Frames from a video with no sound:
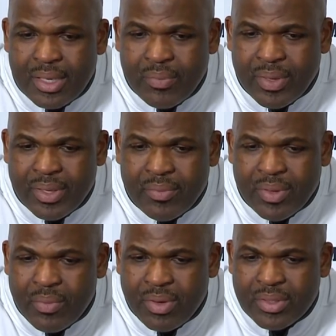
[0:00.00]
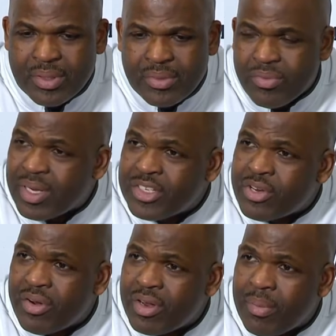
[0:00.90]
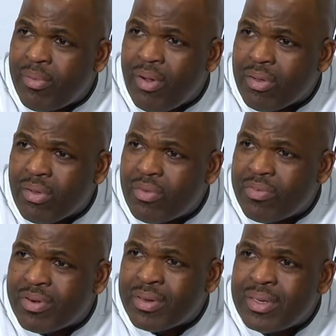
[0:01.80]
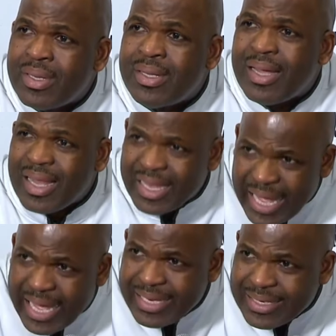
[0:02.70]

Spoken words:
We weren't really turning the ball over a lot.